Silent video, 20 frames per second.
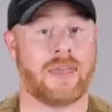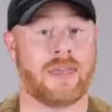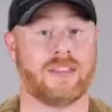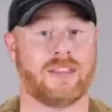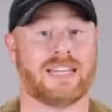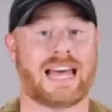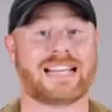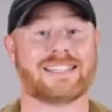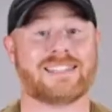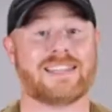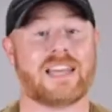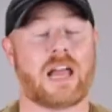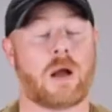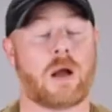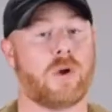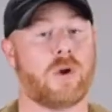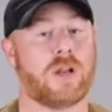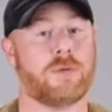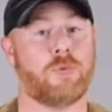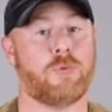The last thing I
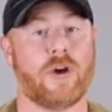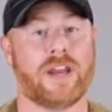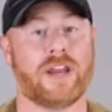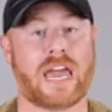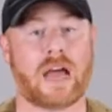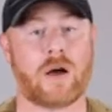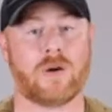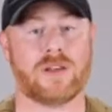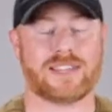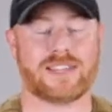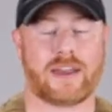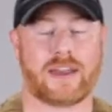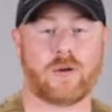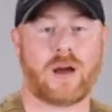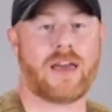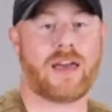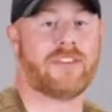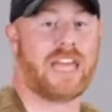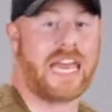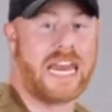want to point out is I don't
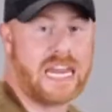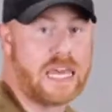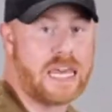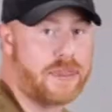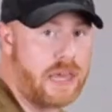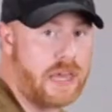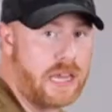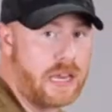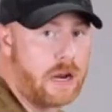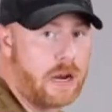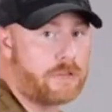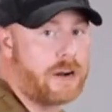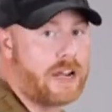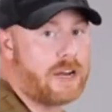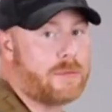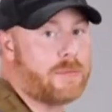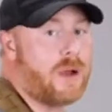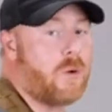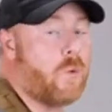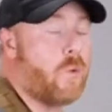have anything
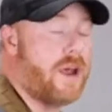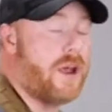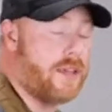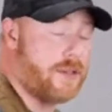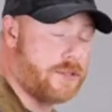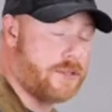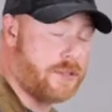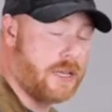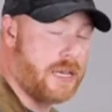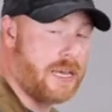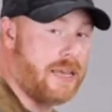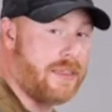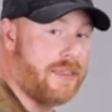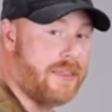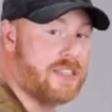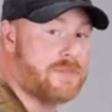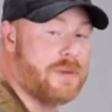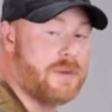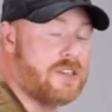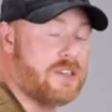around my waist.
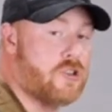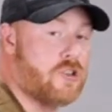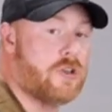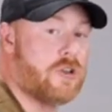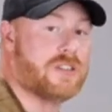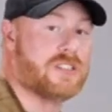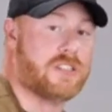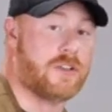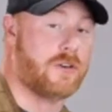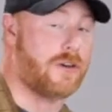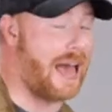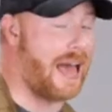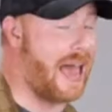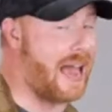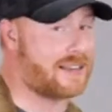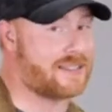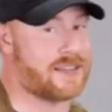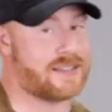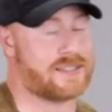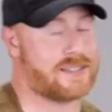This means you can still
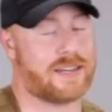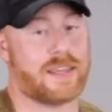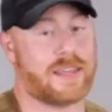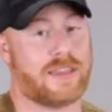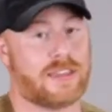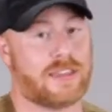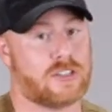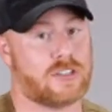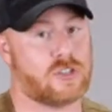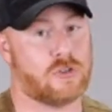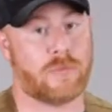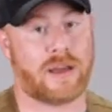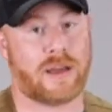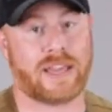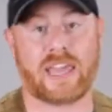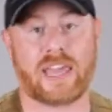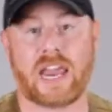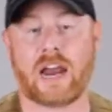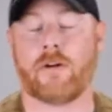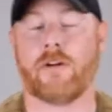access anything that you might
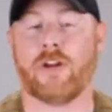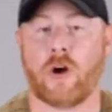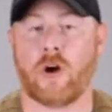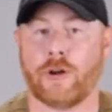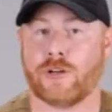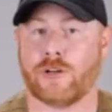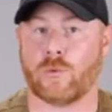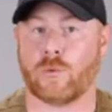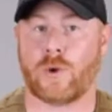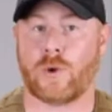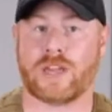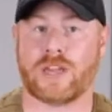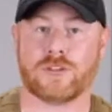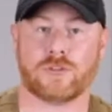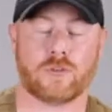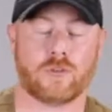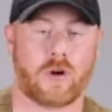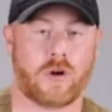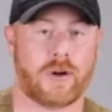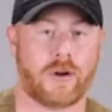carry on your waist
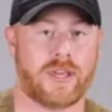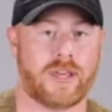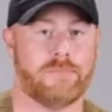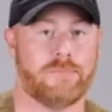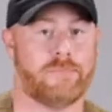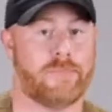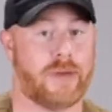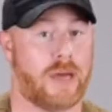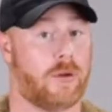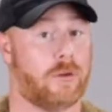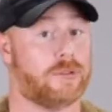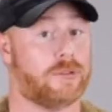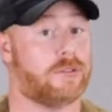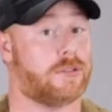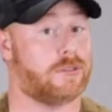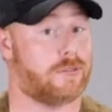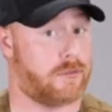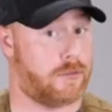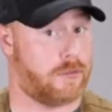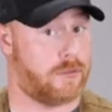or on a belt.
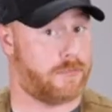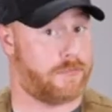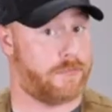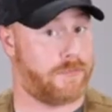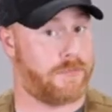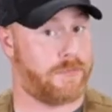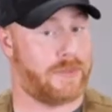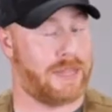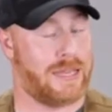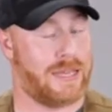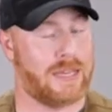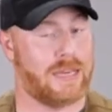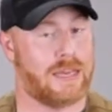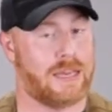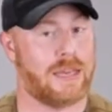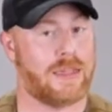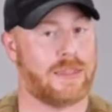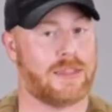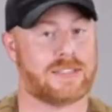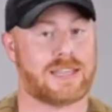
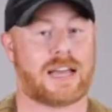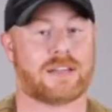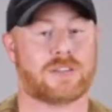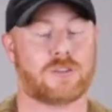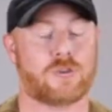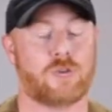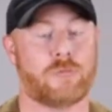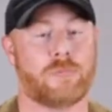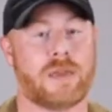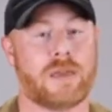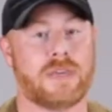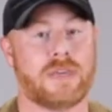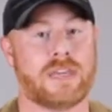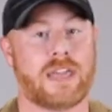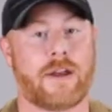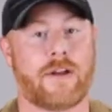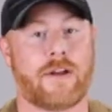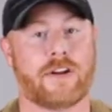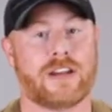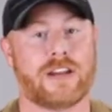The Tactical Baby
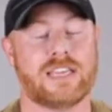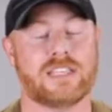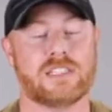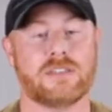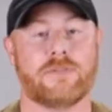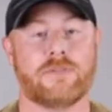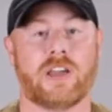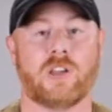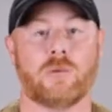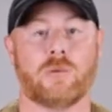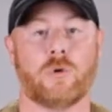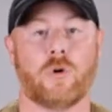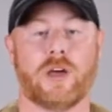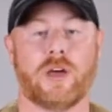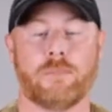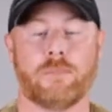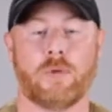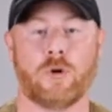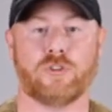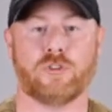Carrier is available
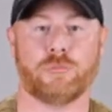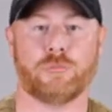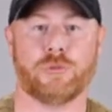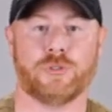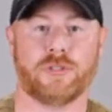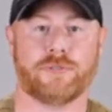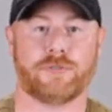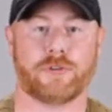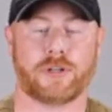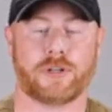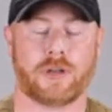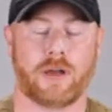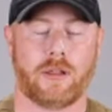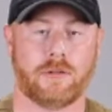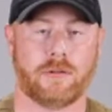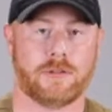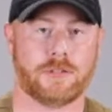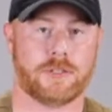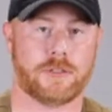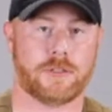in multiple different
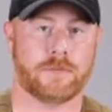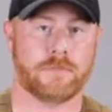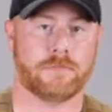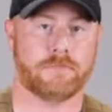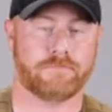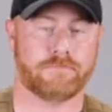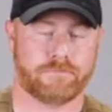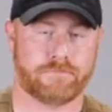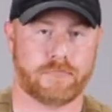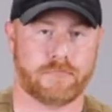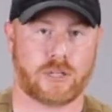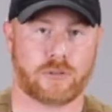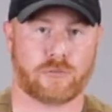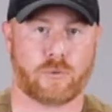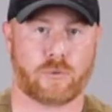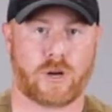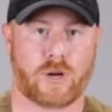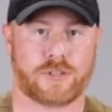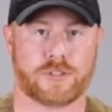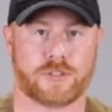colors. Thanks for
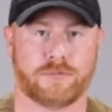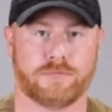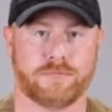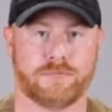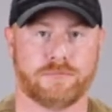watching.